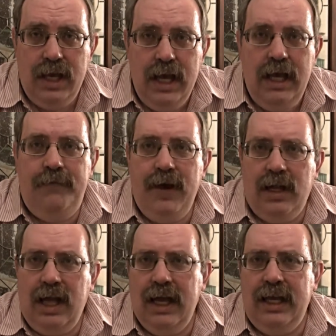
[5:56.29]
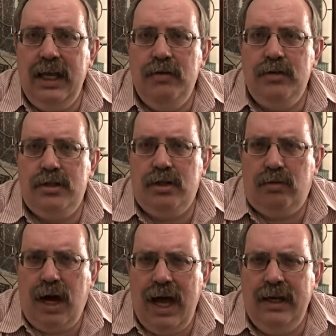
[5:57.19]
He felt like it was the
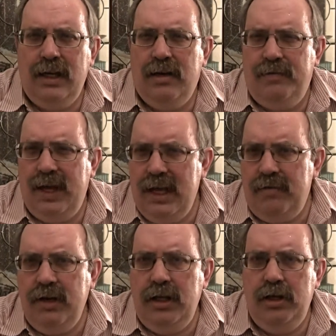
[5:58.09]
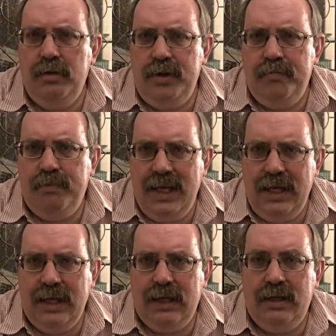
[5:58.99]
right of every human
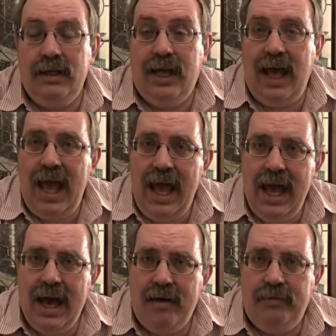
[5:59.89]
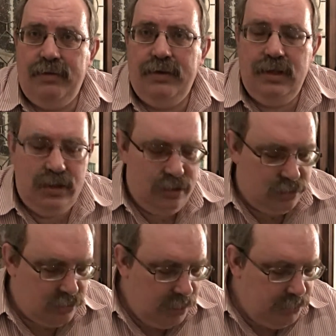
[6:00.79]
being to have the
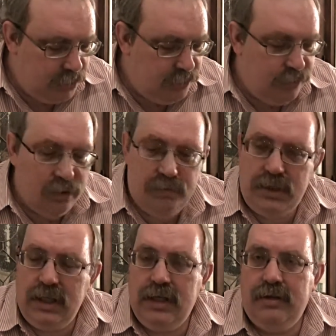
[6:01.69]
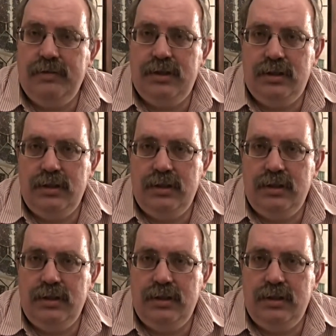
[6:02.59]
scriptures for themselves.